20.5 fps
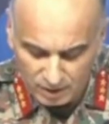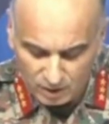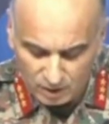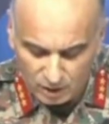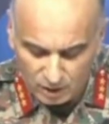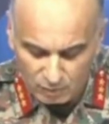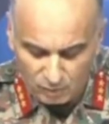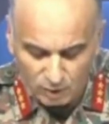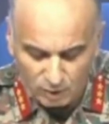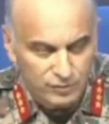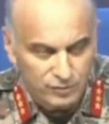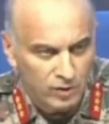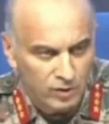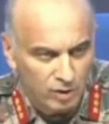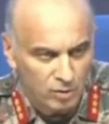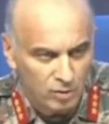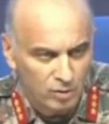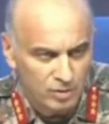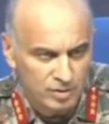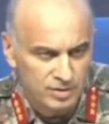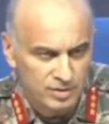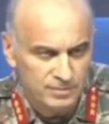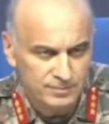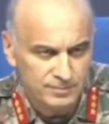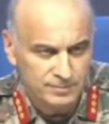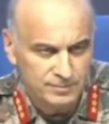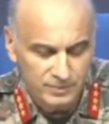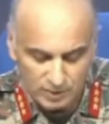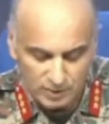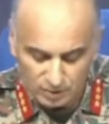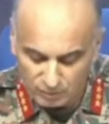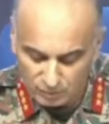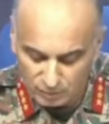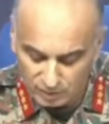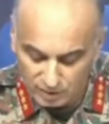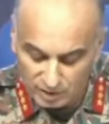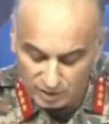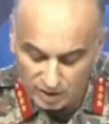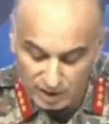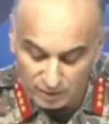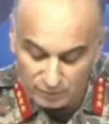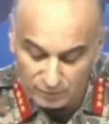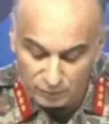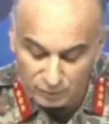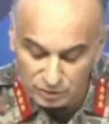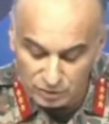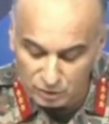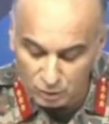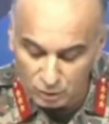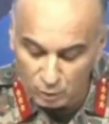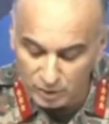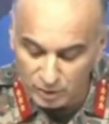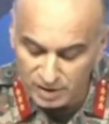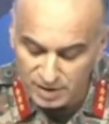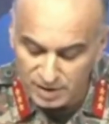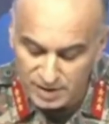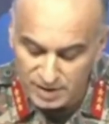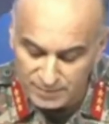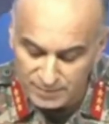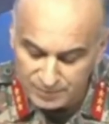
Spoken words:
What followed was a careful scrutiny